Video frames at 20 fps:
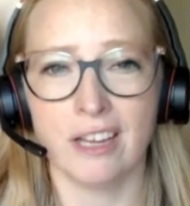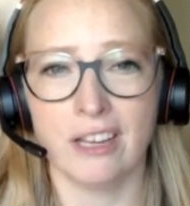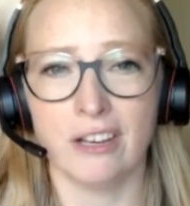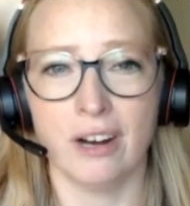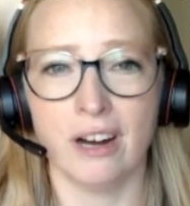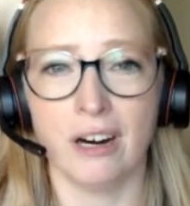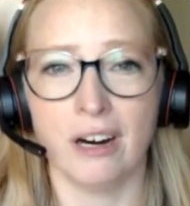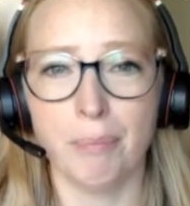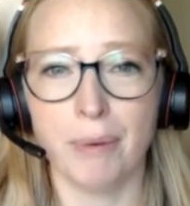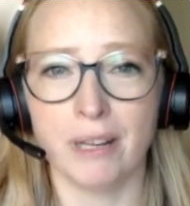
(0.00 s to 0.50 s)

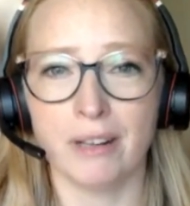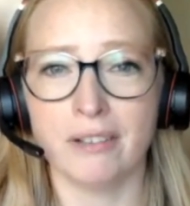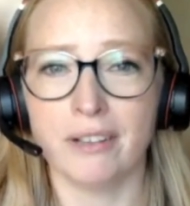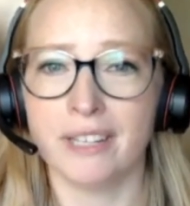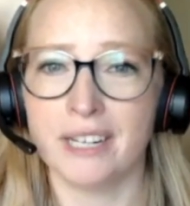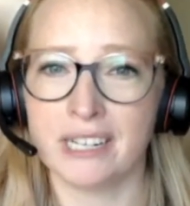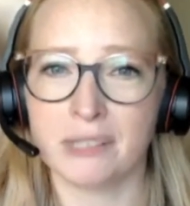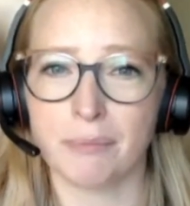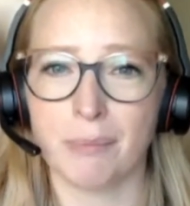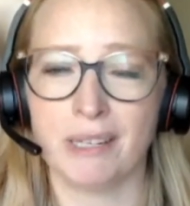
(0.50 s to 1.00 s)
helping
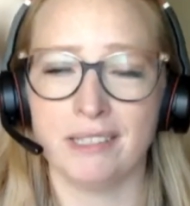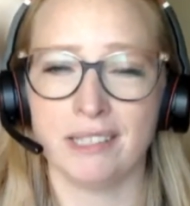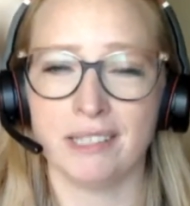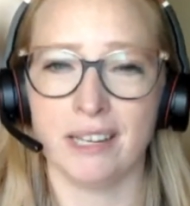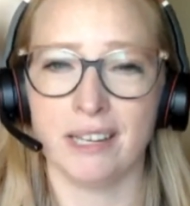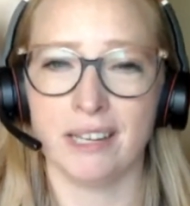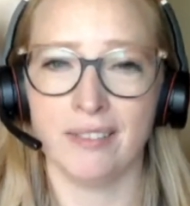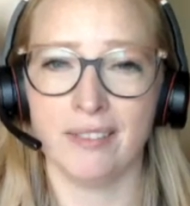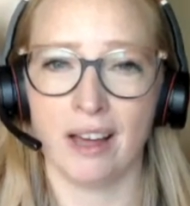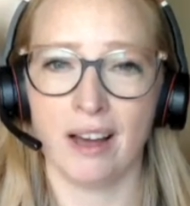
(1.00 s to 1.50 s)
clinics
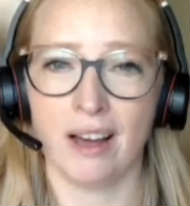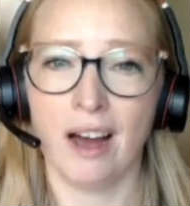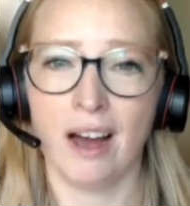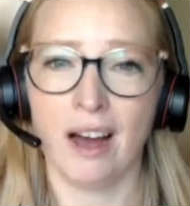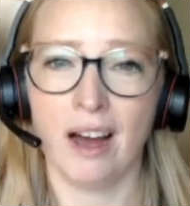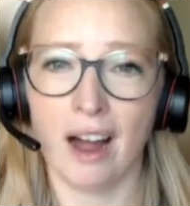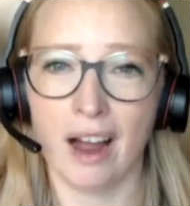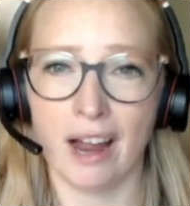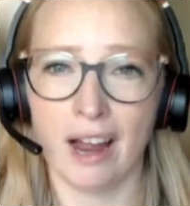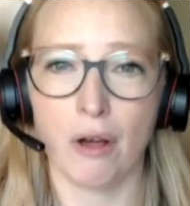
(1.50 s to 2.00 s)
maintain that
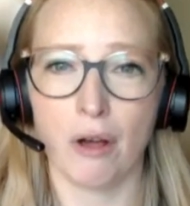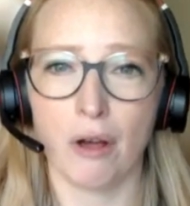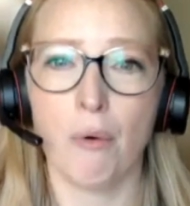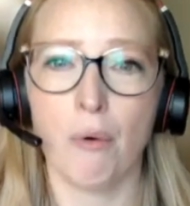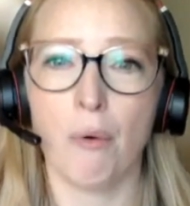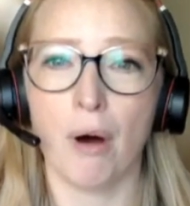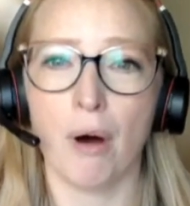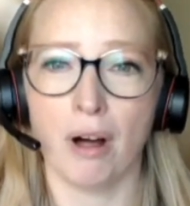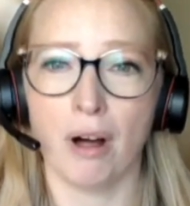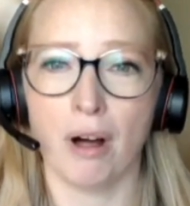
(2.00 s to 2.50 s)
high
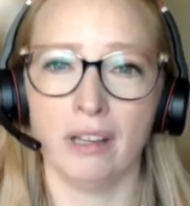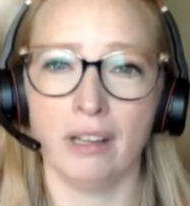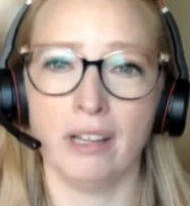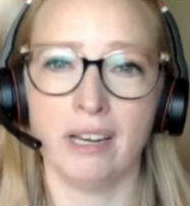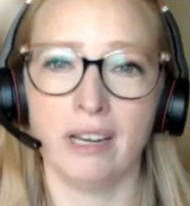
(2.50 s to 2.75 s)
quality